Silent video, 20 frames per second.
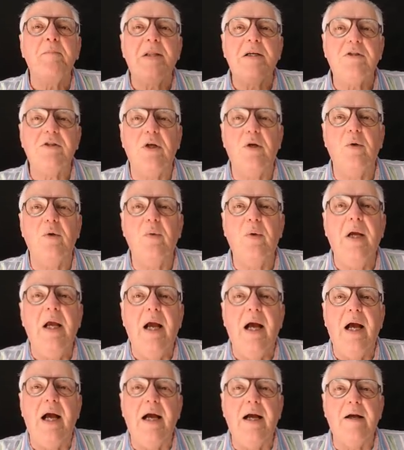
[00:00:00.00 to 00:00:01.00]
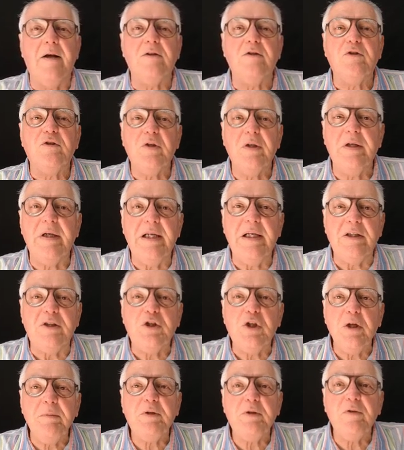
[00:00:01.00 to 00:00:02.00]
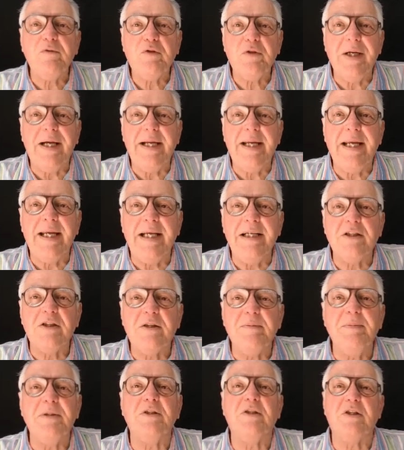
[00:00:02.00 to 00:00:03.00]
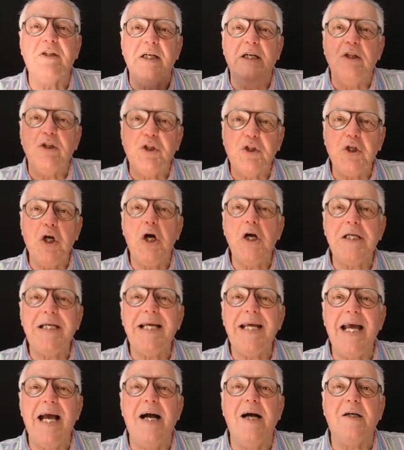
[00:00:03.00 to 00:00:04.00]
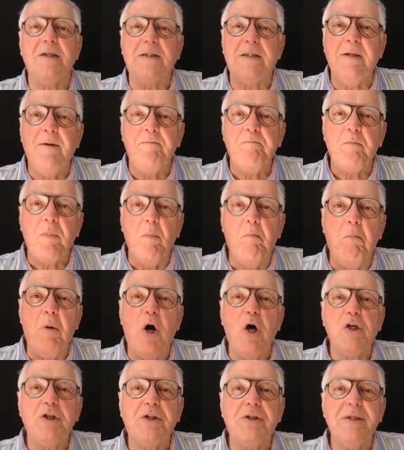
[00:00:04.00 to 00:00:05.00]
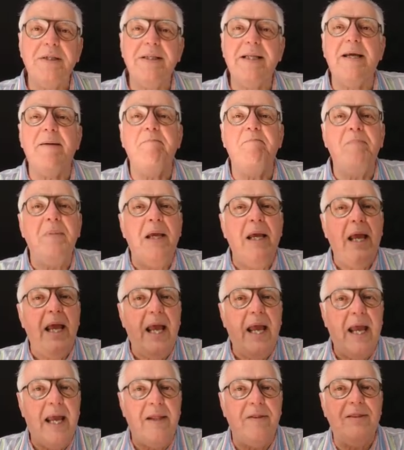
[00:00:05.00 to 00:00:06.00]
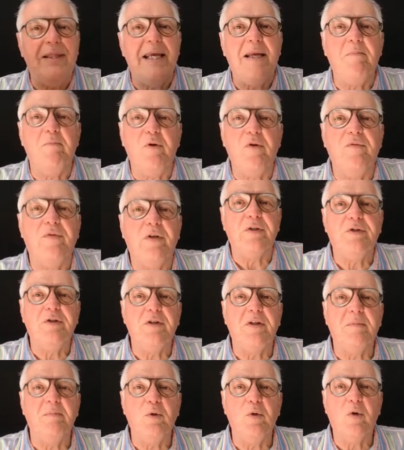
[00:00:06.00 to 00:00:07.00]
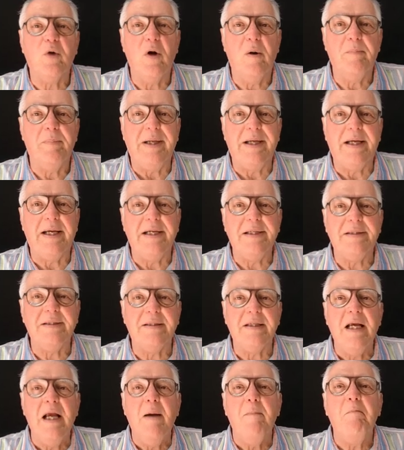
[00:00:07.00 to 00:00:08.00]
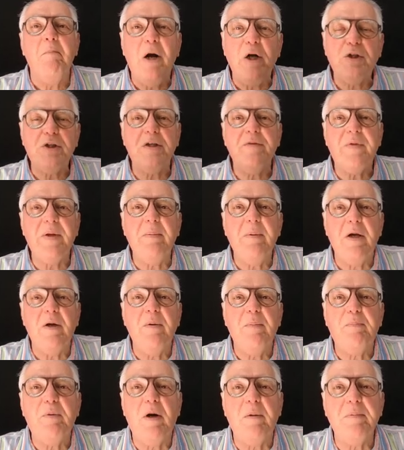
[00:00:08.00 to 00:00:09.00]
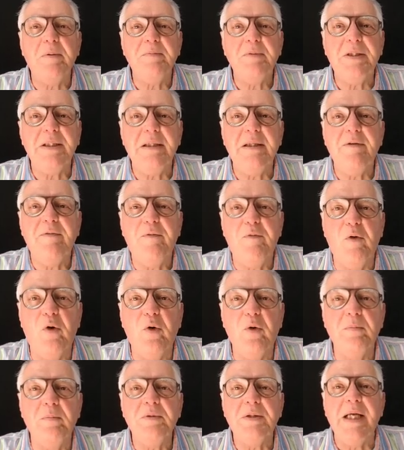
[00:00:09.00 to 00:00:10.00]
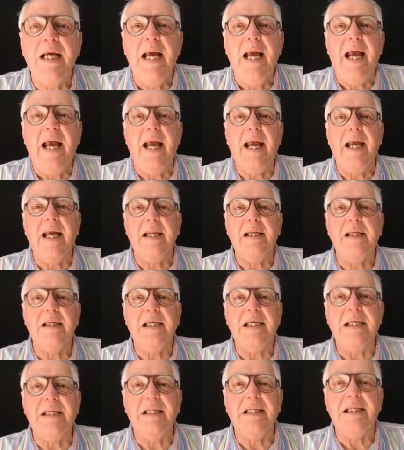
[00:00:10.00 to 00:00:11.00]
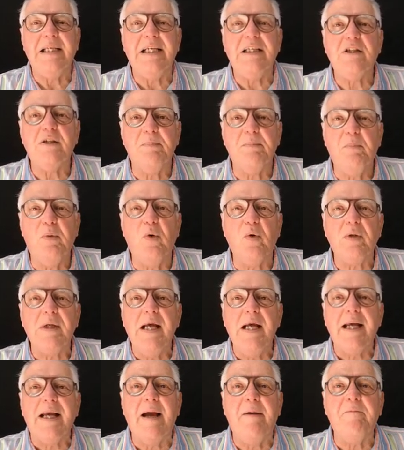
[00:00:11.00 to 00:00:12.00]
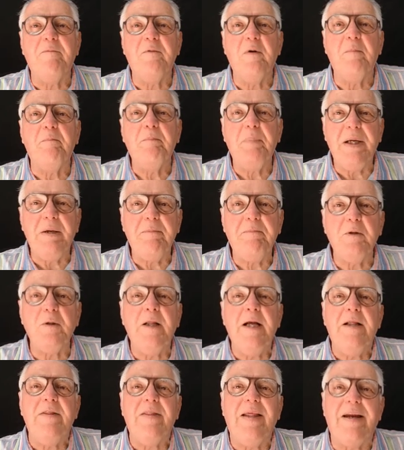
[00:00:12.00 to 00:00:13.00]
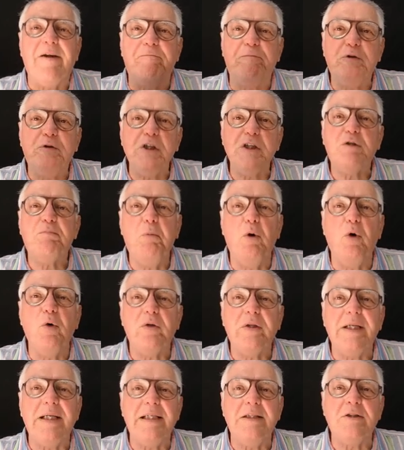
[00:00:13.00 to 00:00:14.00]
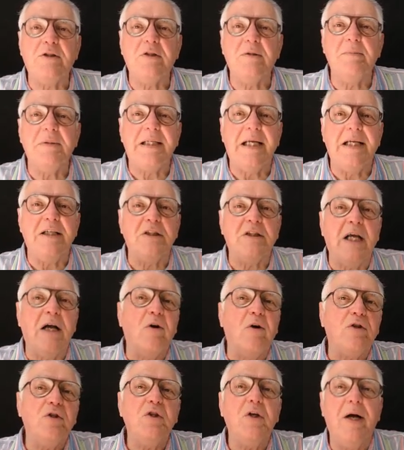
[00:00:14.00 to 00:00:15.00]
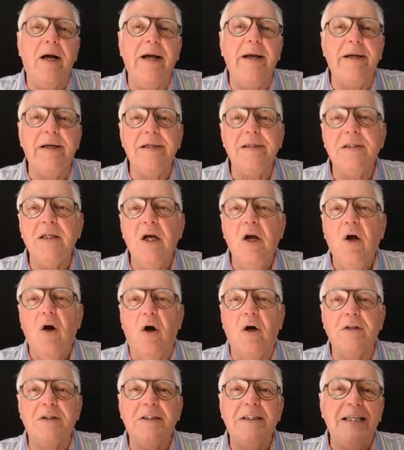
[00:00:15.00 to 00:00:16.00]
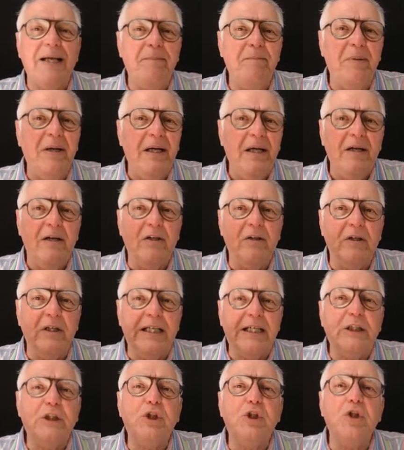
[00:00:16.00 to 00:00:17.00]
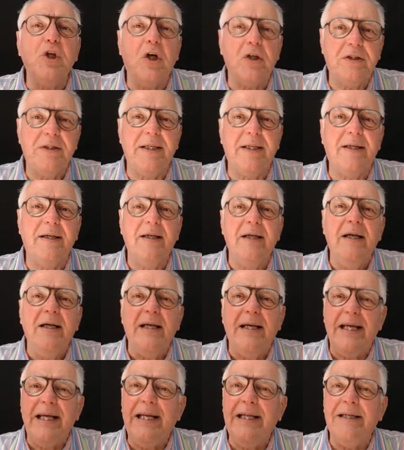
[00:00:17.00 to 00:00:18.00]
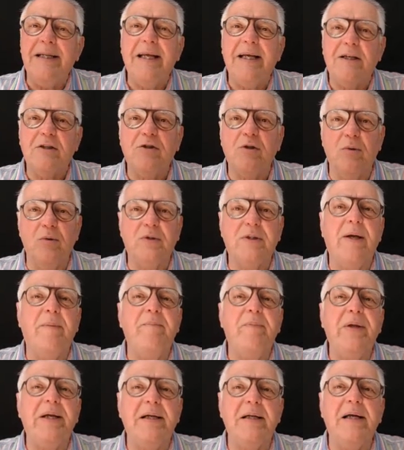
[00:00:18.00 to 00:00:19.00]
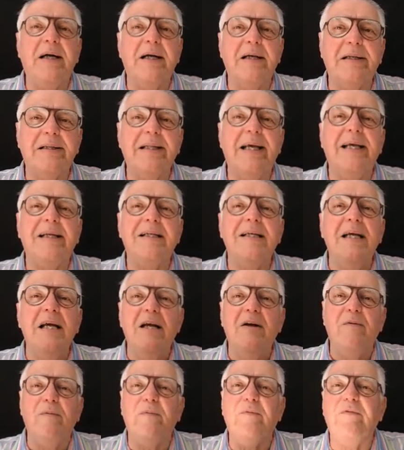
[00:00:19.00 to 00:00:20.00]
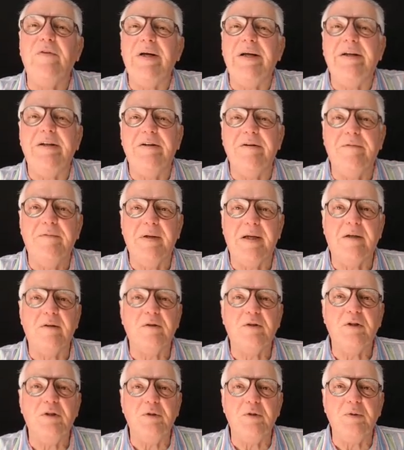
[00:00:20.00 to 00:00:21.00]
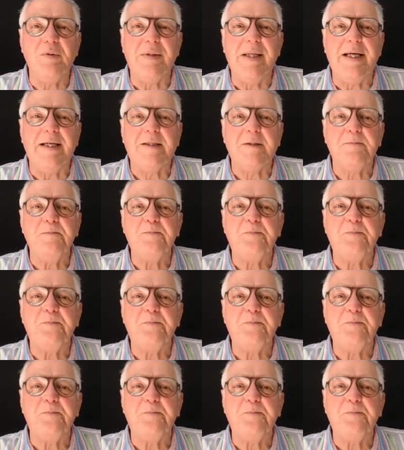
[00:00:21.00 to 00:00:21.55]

So uh, in terms of trading instruments, starting out, master them, and then move to the more complicated. Most of the uh, problems in the forums and in the support come from people that have just bought the instrument and are trying it on some exotic index or something like that. Very difficult to do that.